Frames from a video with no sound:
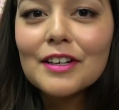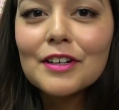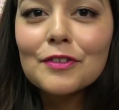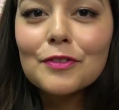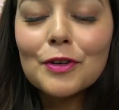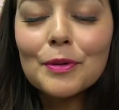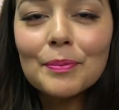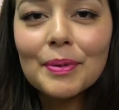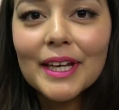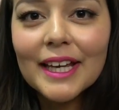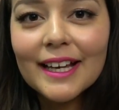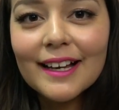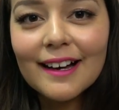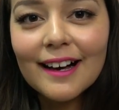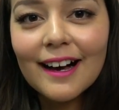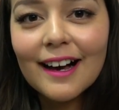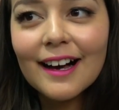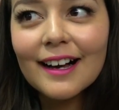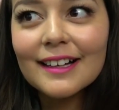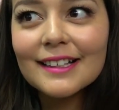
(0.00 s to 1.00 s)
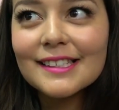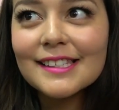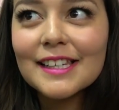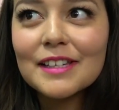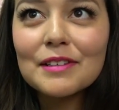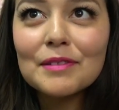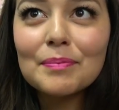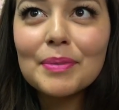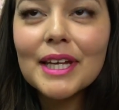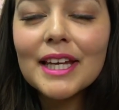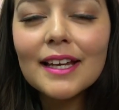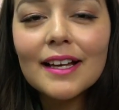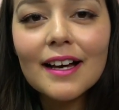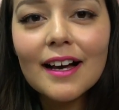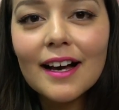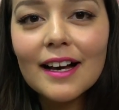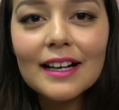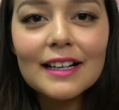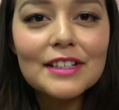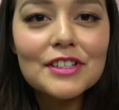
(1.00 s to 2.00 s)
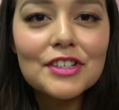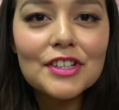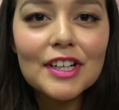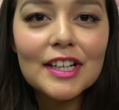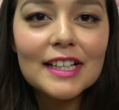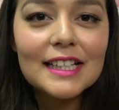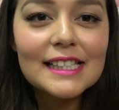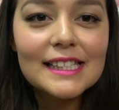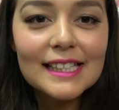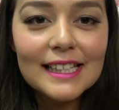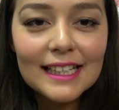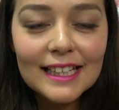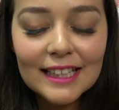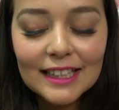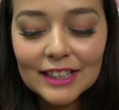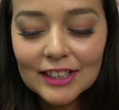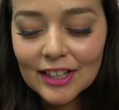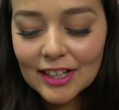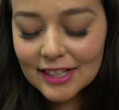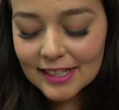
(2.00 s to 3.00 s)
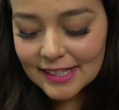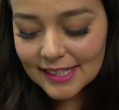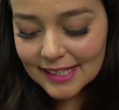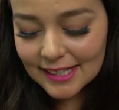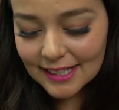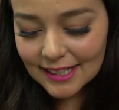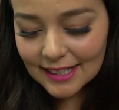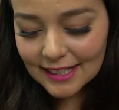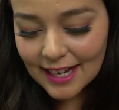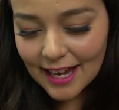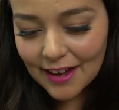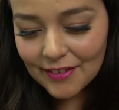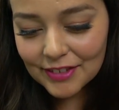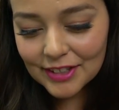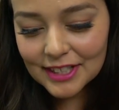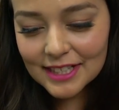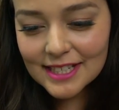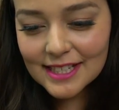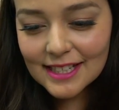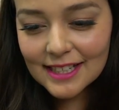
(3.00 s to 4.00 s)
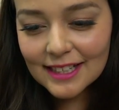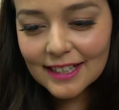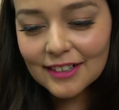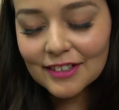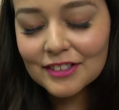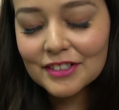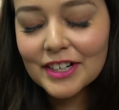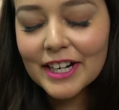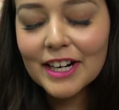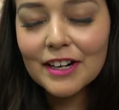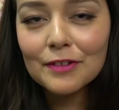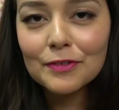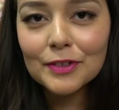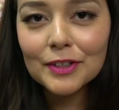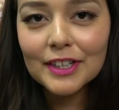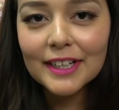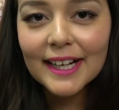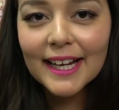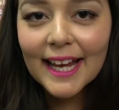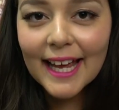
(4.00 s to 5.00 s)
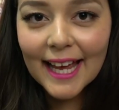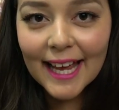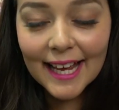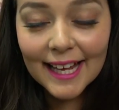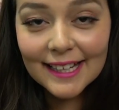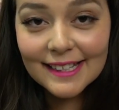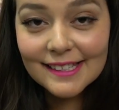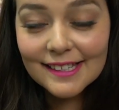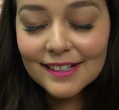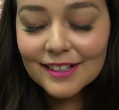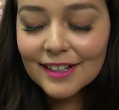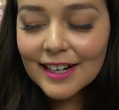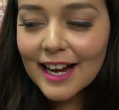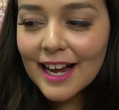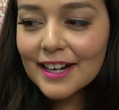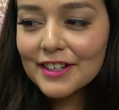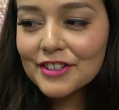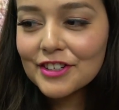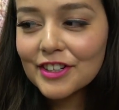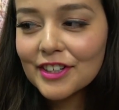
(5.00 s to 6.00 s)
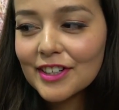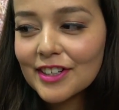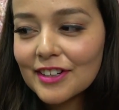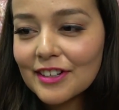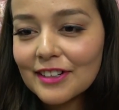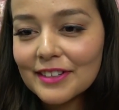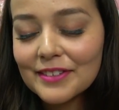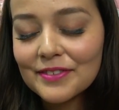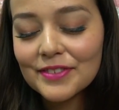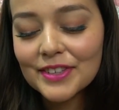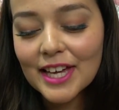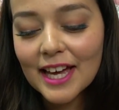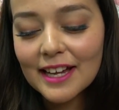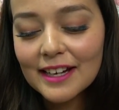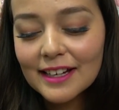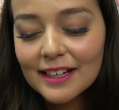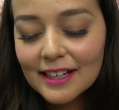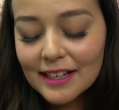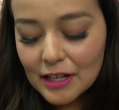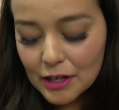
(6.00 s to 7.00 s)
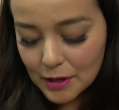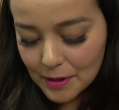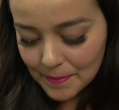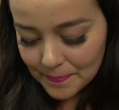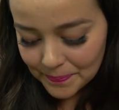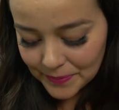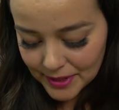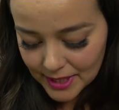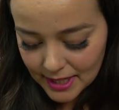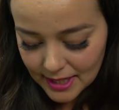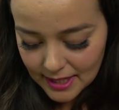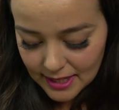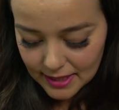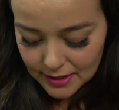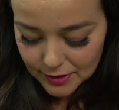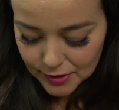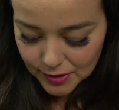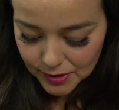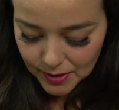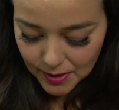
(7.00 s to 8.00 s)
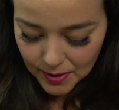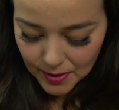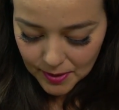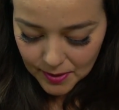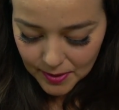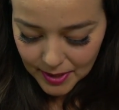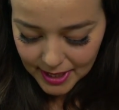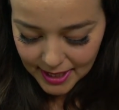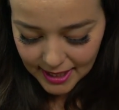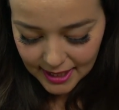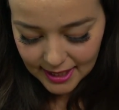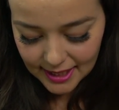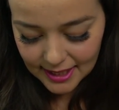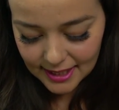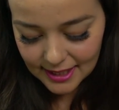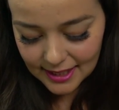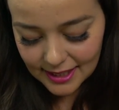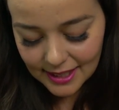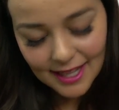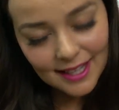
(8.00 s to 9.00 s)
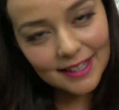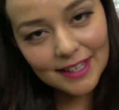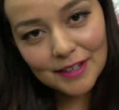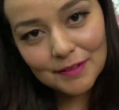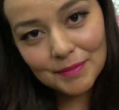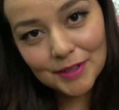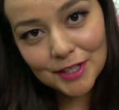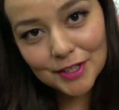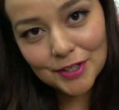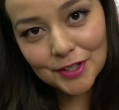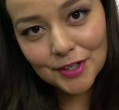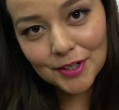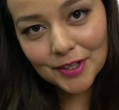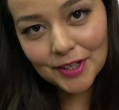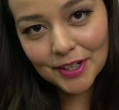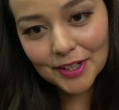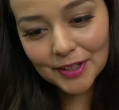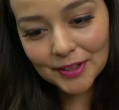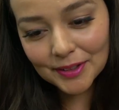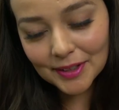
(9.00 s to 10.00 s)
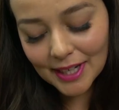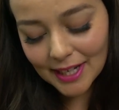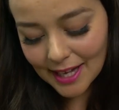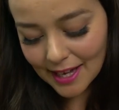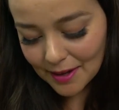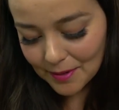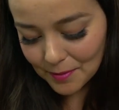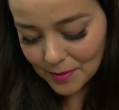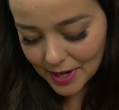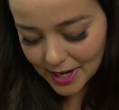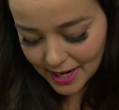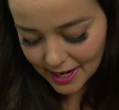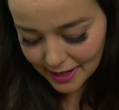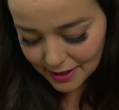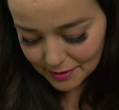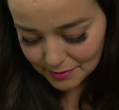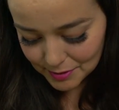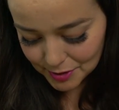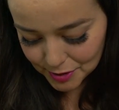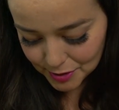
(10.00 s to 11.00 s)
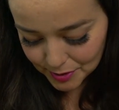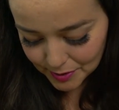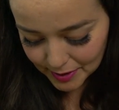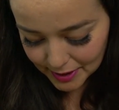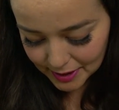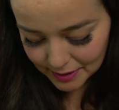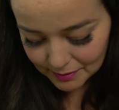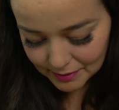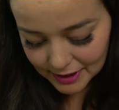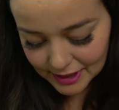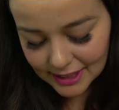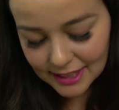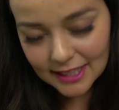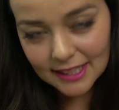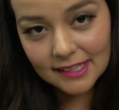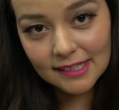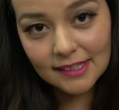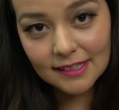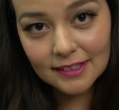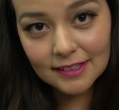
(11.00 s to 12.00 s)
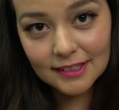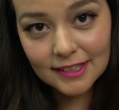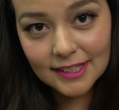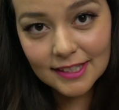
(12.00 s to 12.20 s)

from peacocks and peacock chicks getting lost and having to, you know, care for eggs that are hatching and all of that. So let me show you what I am doing with these little